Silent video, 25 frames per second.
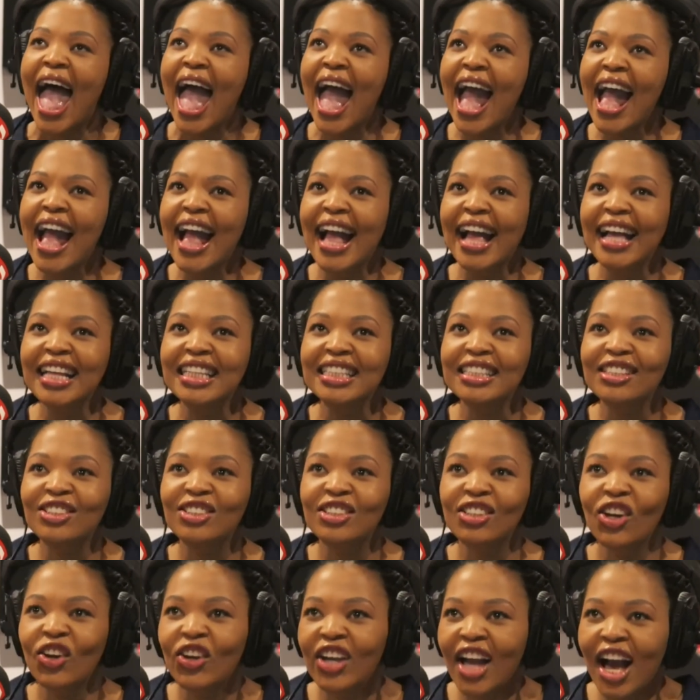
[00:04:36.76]
And
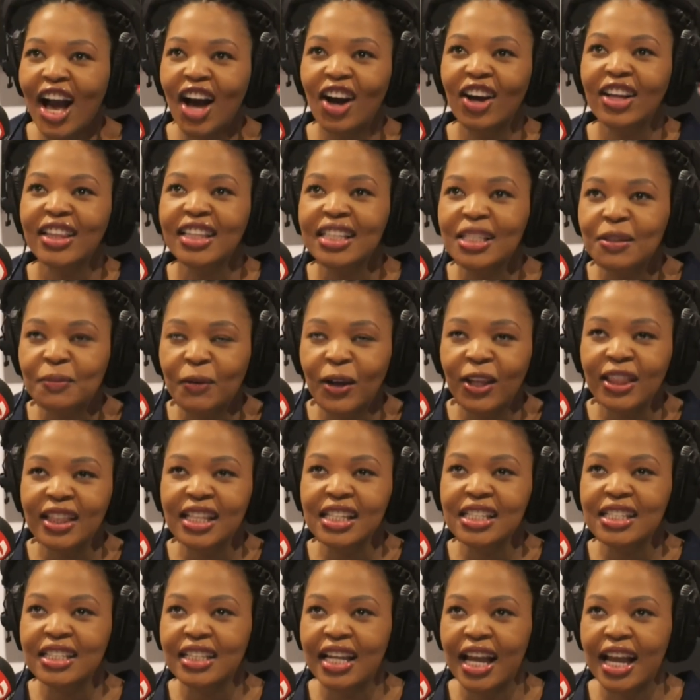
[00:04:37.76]
so on
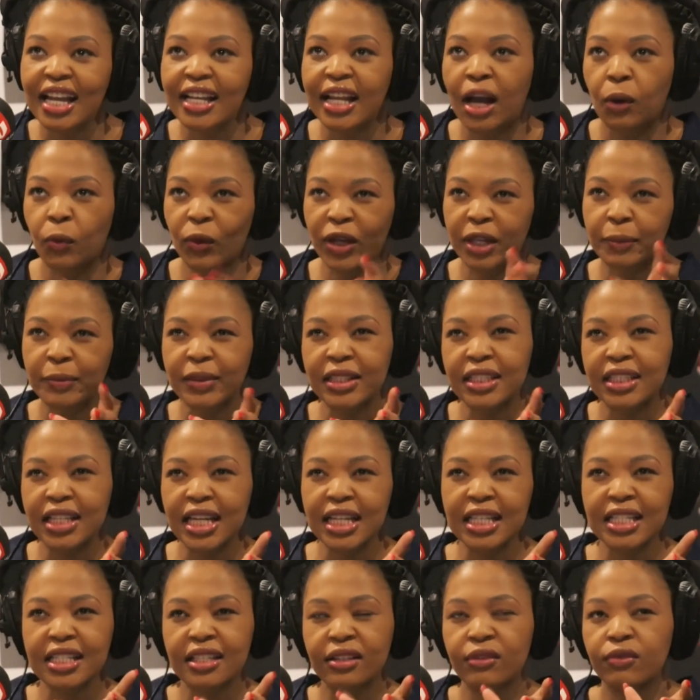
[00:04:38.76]
this day, now we've been
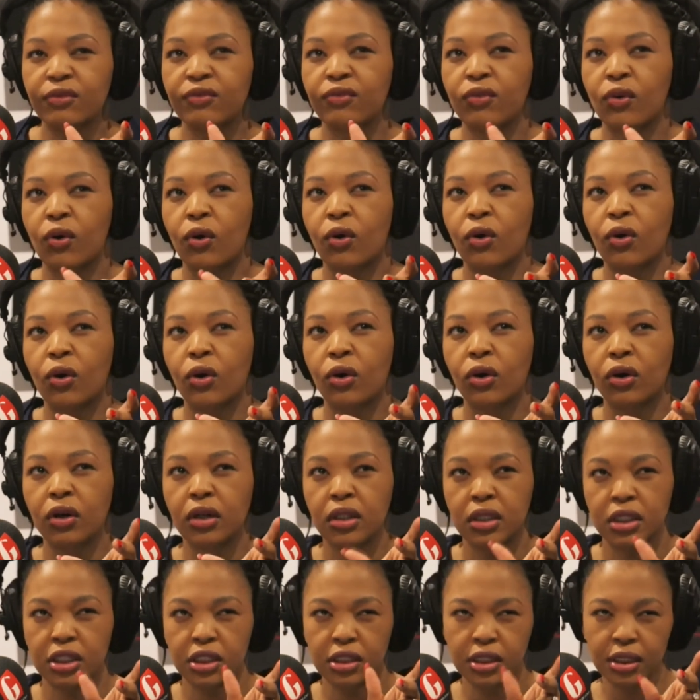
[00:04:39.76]
dating
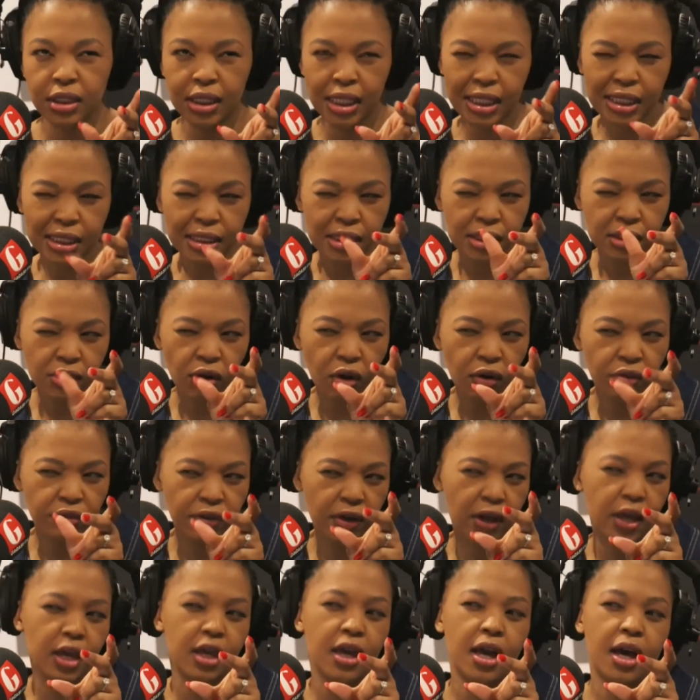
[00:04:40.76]
for just
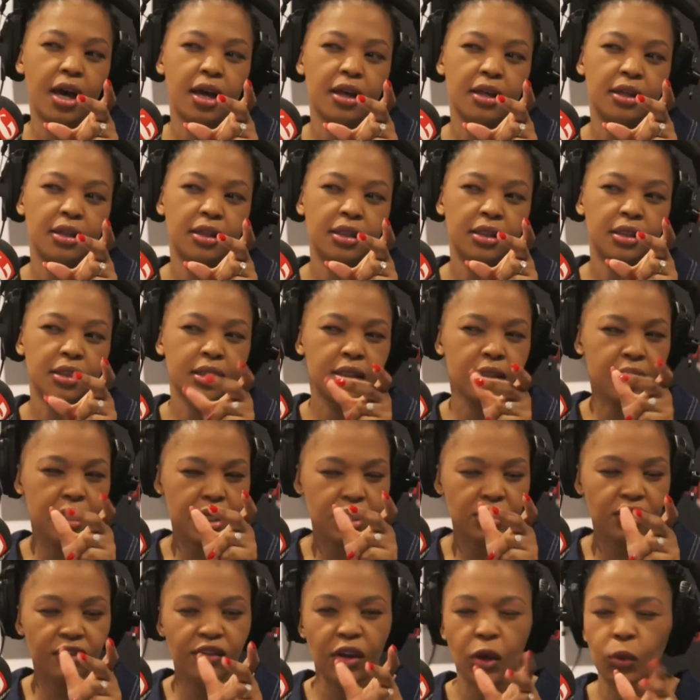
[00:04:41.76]
over a year.
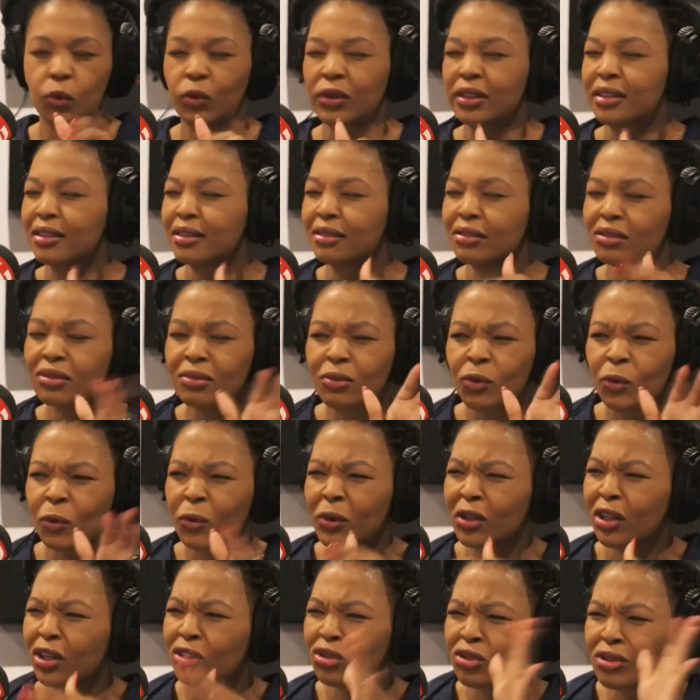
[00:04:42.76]
Just over. We
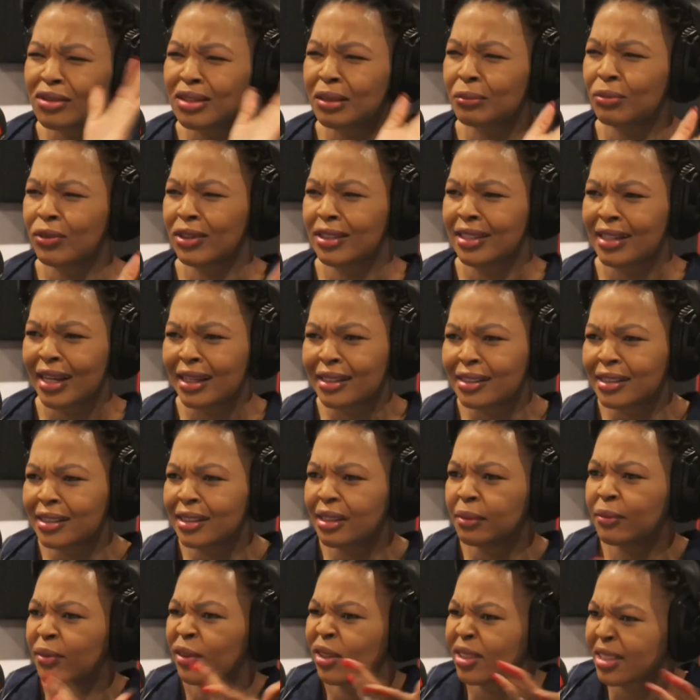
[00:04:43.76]
were not using
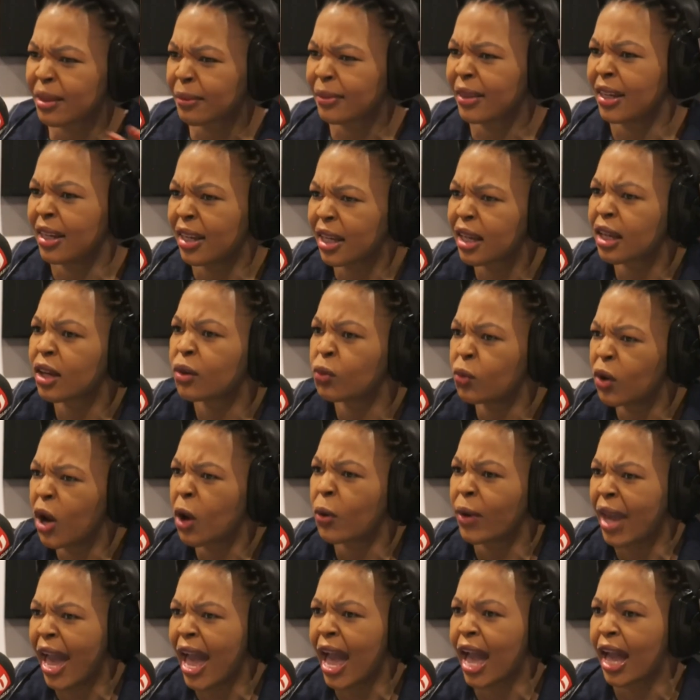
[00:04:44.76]
protection because I'm thinking we're
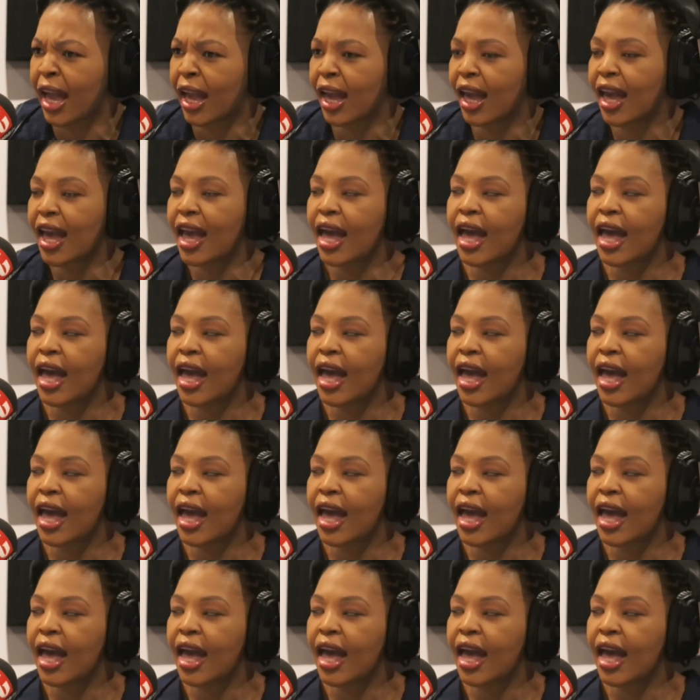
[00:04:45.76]
okay.